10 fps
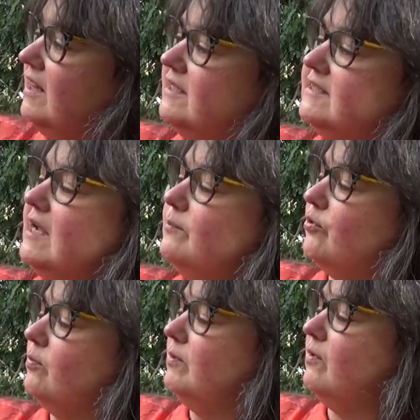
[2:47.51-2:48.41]
The same
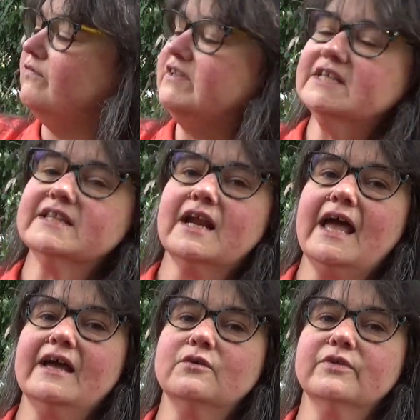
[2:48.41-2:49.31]
problem obviously that I
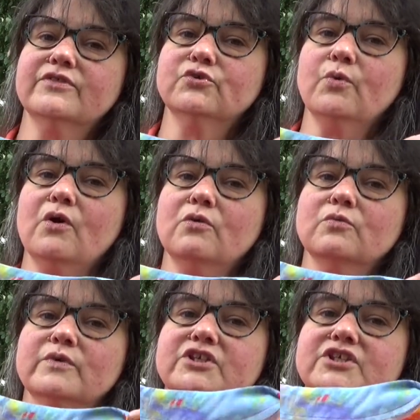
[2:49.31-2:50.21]
had with the toile,
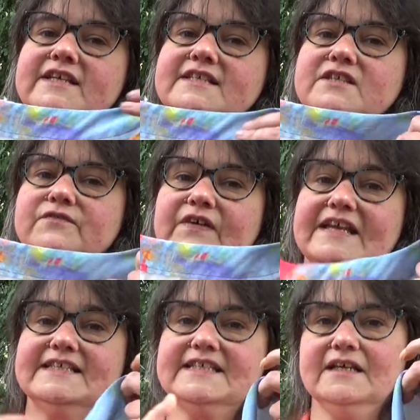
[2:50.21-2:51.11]
which is the
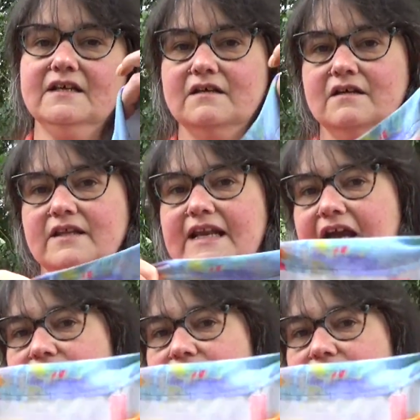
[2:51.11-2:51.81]
facing, the neck